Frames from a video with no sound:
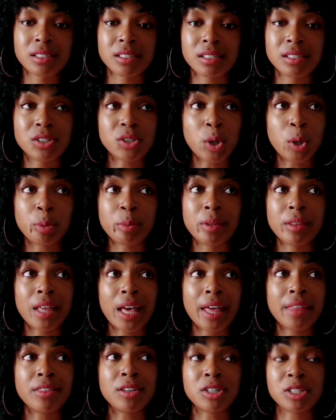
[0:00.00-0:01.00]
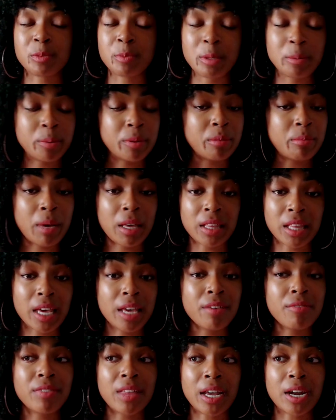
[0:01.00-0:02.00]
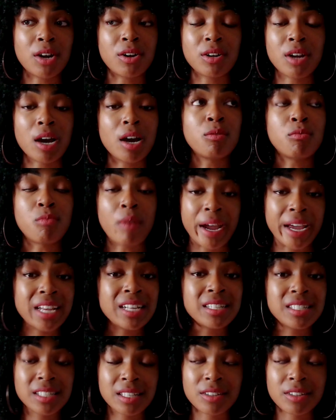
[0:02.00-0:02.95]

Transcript: He told me that there's people in my life that are not right,